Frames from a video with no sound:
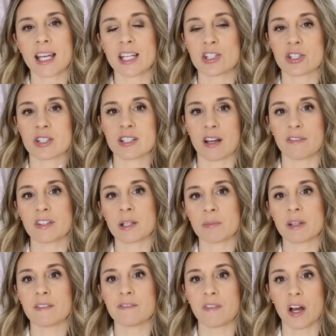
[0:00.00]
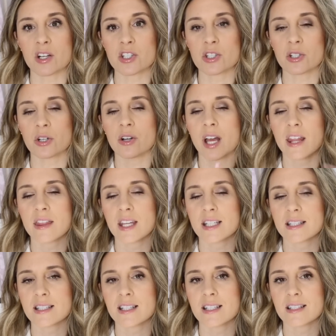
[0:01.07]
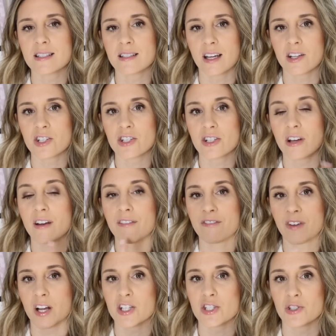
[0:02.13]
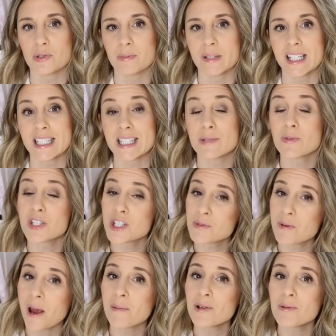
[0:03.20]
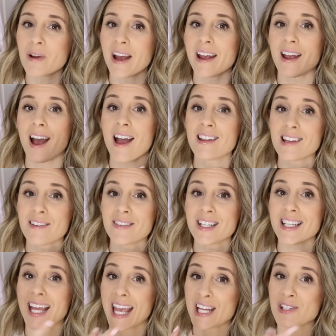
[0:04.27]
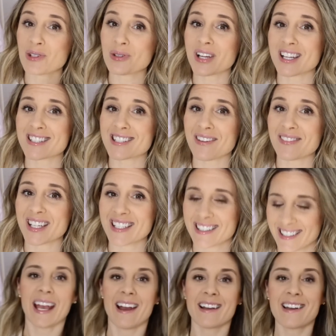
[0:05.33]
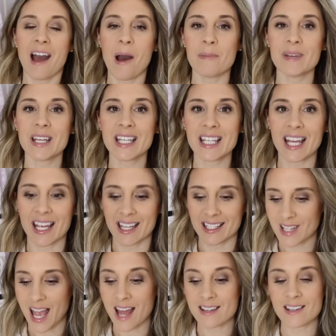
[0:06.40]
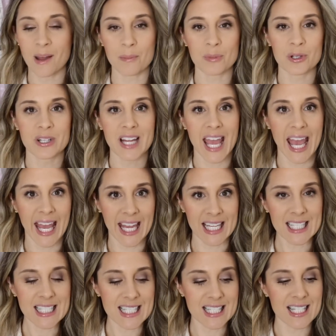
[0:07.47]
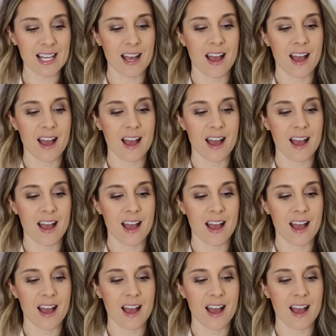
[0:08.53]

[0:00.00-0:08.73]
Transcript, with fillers: it should definitely be functional, and this is such a functional piece, which is probably why I love it and you guys love it. Yeah, coming in at number eight,